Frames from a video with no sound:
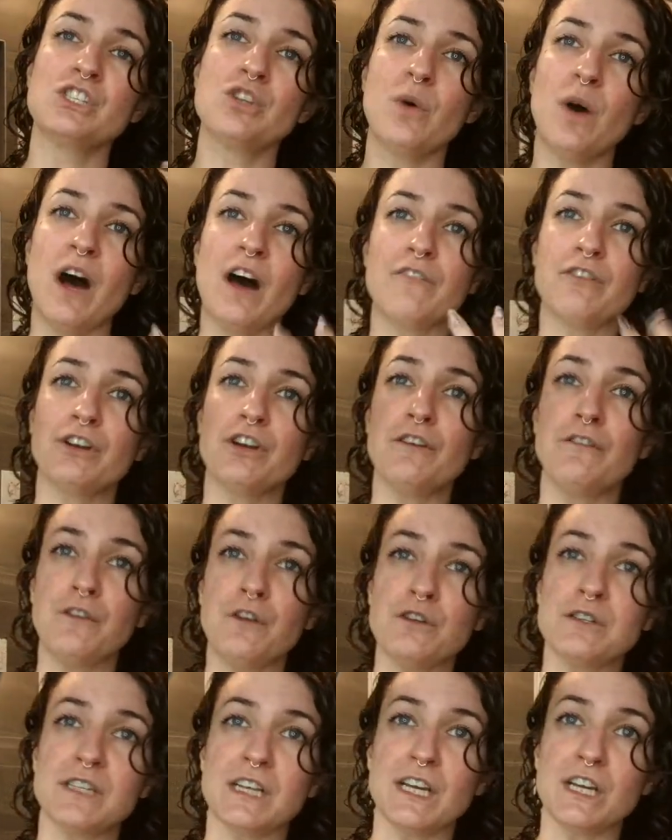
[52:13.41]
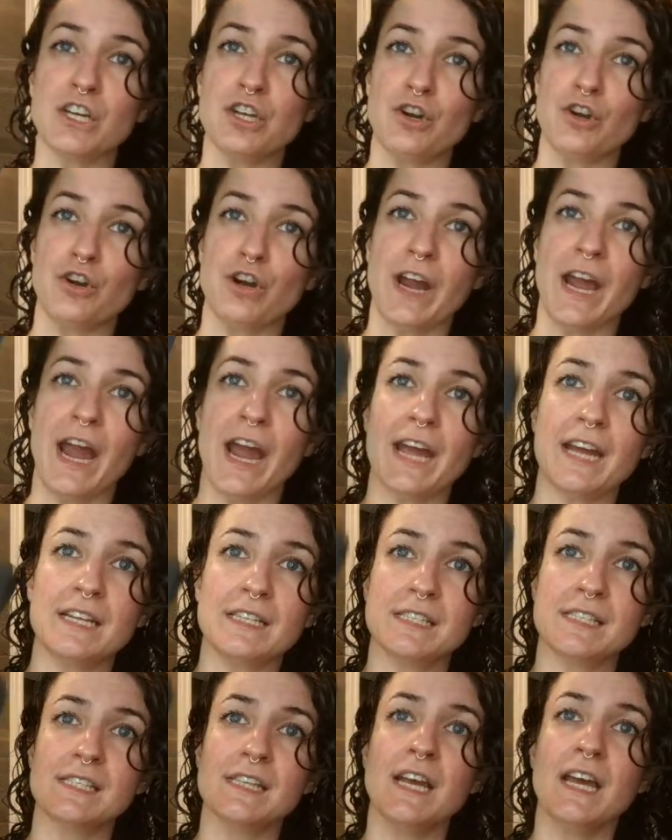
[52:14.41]
So hover diffusing
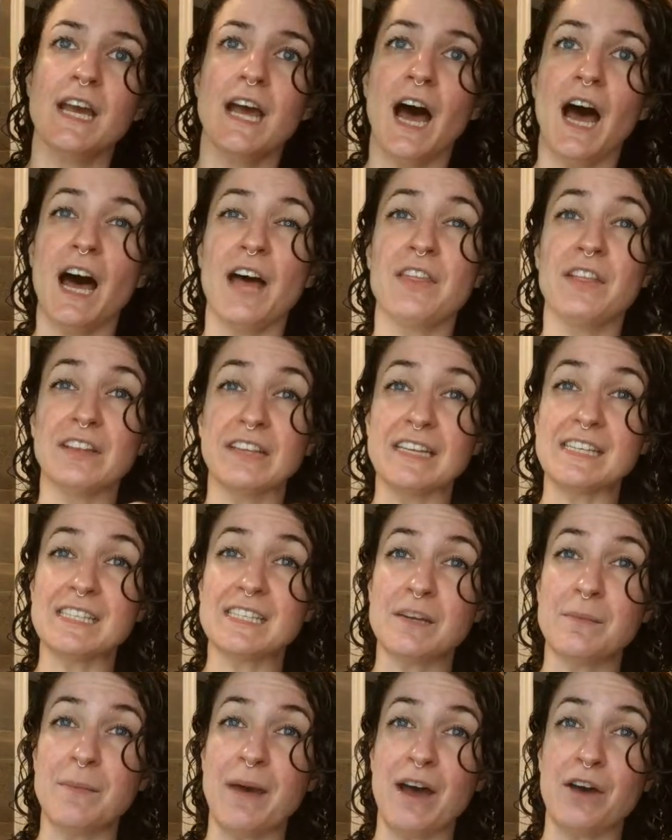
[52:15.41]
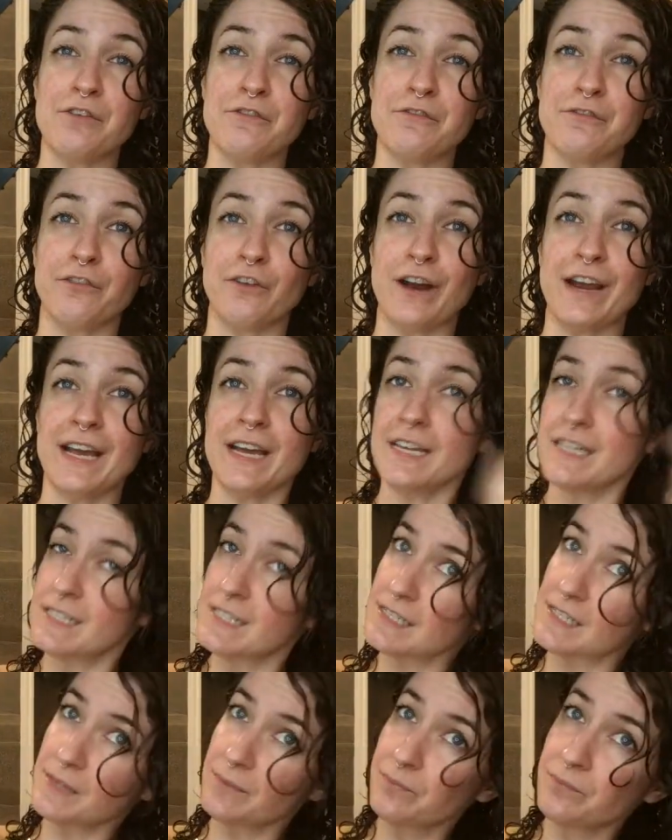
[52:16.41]
creates the least amount of frizz.
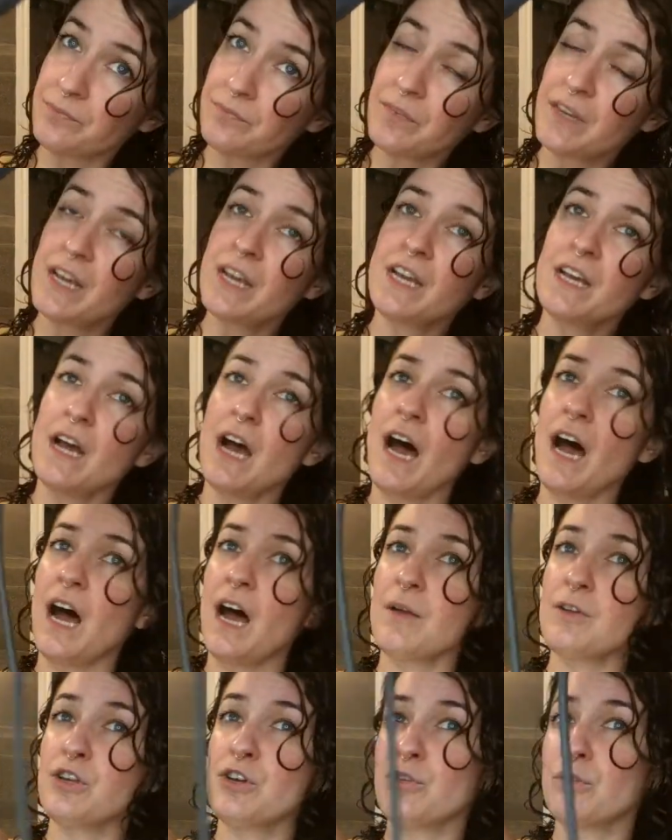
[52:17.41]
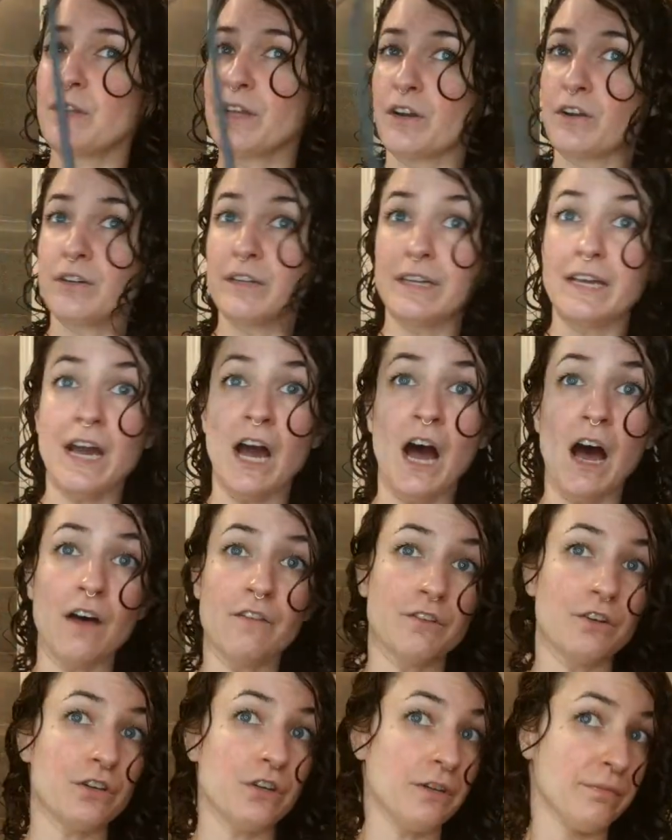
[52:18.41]
You literally
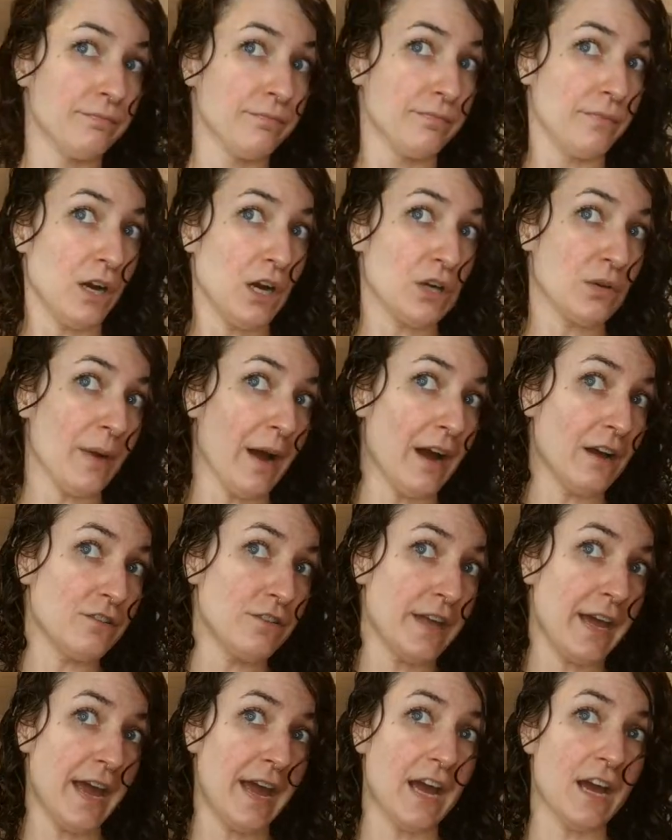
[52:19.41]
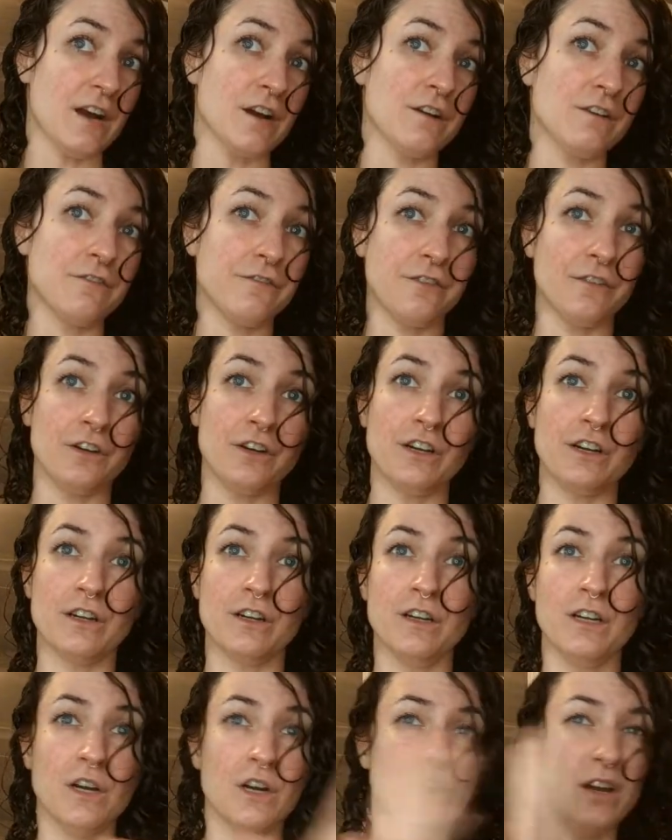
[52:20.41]
hover around the hair for
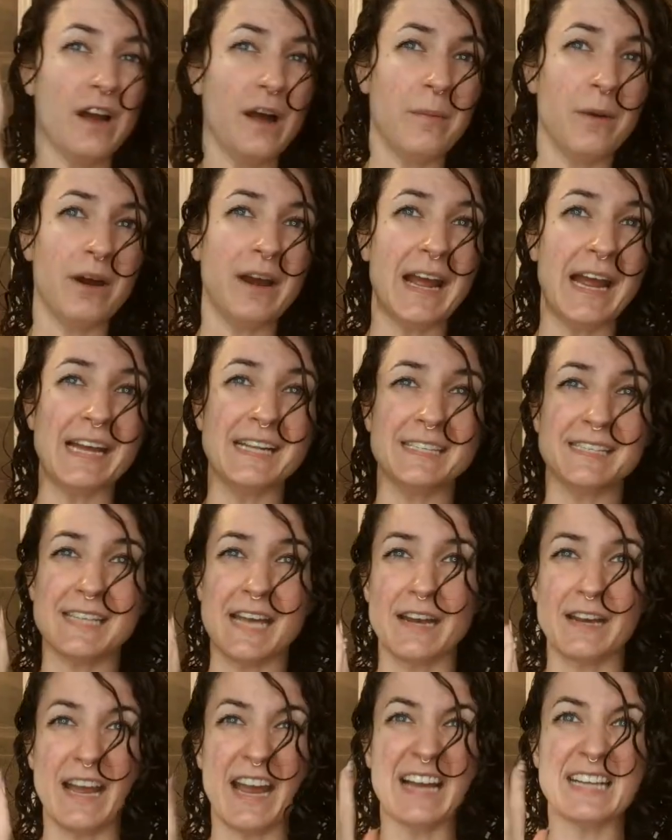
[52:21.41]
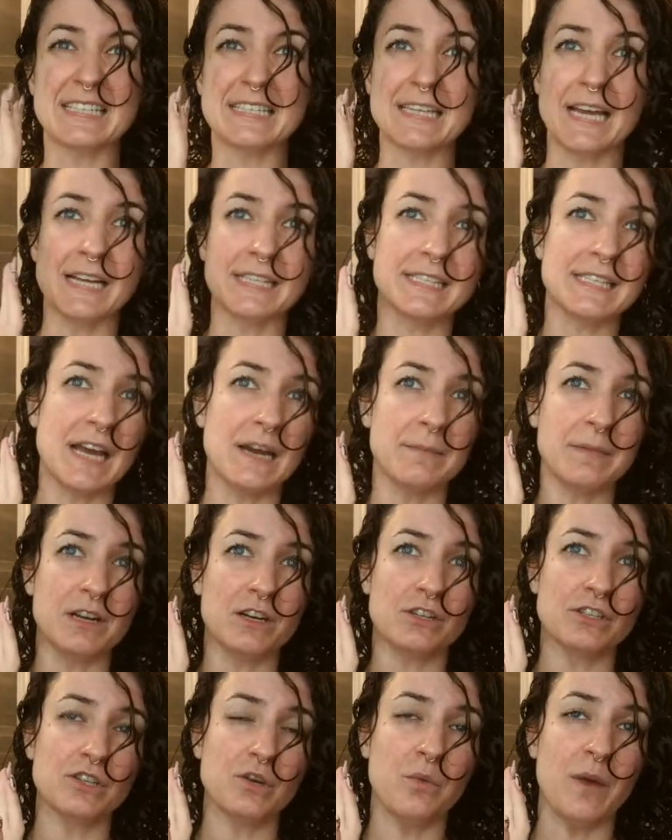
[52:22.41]
about 8 to 10
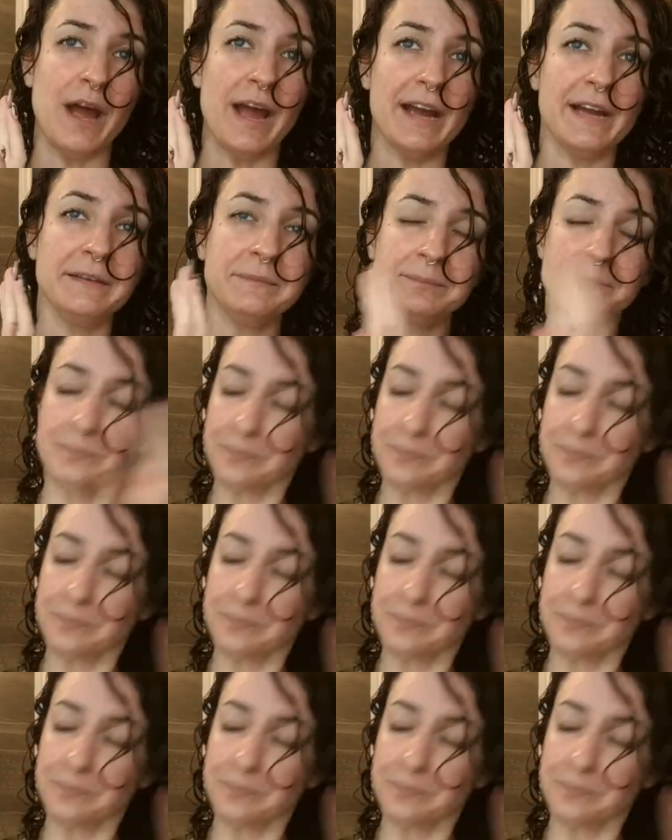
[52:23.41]
centimeters away.